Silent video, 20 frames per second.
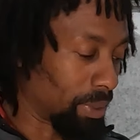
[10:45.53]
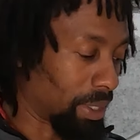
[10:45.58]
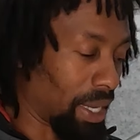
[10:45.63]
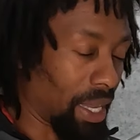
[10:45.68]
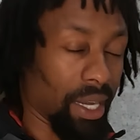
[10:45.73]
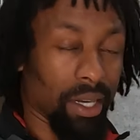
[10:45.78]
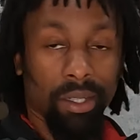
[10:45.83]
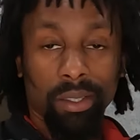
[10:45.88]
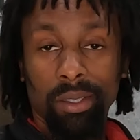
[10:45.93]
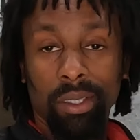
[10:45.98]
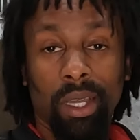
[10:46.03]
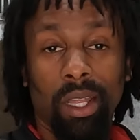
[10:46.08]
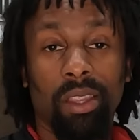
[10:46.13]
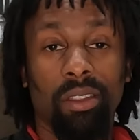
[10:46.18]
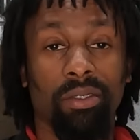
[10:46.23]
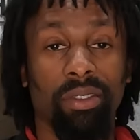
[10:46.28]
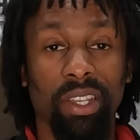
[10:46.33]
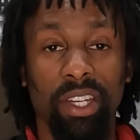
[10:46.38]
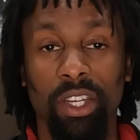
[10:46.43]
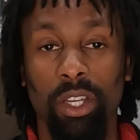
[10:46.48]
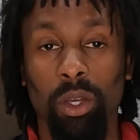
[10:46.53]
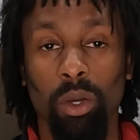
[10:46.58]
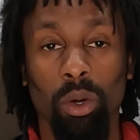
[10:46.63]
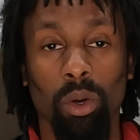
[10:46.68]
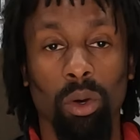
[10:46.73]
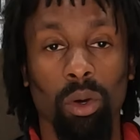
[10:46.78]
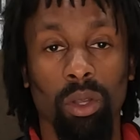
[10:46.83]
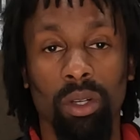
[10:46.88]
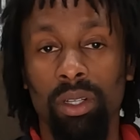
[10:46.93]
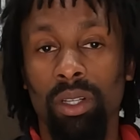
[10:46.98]
I got another video
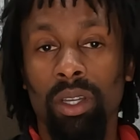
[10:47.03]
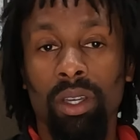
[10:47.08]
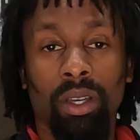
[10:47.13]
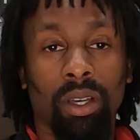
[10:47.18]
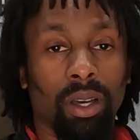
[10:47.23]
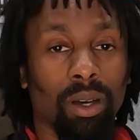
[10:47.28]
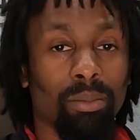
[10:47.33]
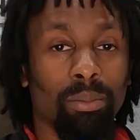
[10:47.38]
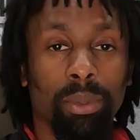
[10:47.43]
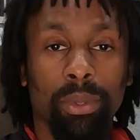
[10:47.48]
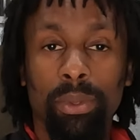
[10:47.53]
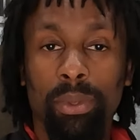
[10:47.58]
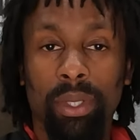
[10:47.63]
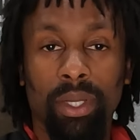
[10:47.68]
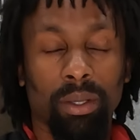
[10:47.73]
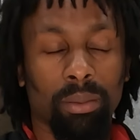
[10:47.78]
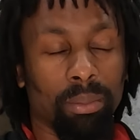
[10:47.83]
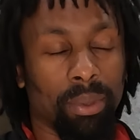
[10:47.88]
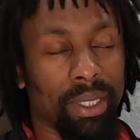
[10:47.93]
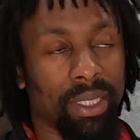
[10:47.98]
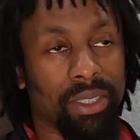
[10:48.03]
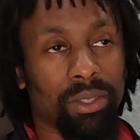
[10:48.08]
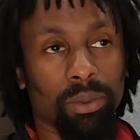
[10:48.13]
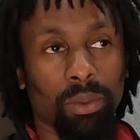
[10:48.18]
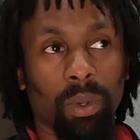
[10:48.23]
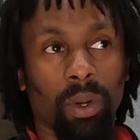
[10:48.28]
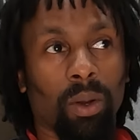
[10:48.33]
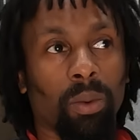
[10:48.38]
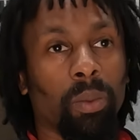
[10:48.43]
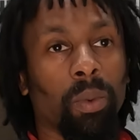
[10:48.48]
on a bluegill blitzing
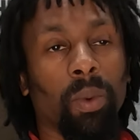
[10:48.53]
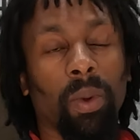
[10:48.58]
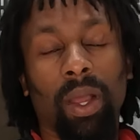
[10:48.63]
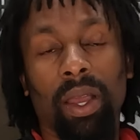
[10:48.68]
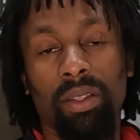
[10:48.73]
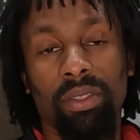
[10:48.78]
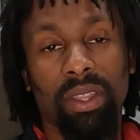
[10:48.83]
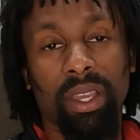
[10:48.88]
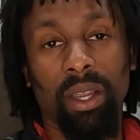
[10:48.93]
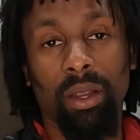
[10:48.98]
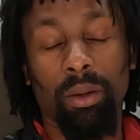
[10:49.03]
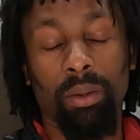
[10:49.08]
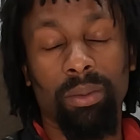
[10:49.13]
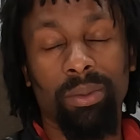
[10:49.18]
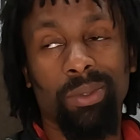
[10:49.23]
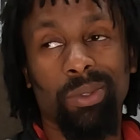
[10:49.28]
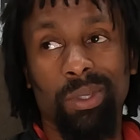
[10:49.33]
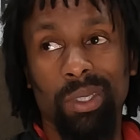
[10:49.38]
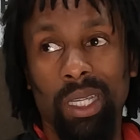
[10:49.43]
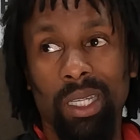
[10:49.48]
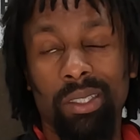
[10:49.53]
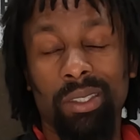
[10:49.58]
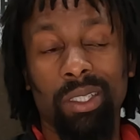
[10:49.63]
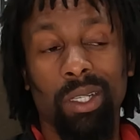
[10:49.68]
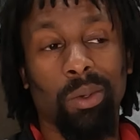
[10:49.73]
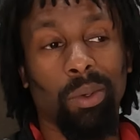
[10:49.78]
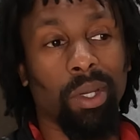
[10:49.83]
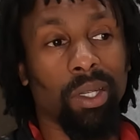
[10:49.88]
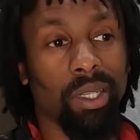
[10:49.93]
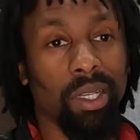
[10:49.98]
where we were out there and it was like, you
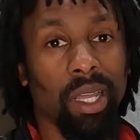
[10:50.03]
know what?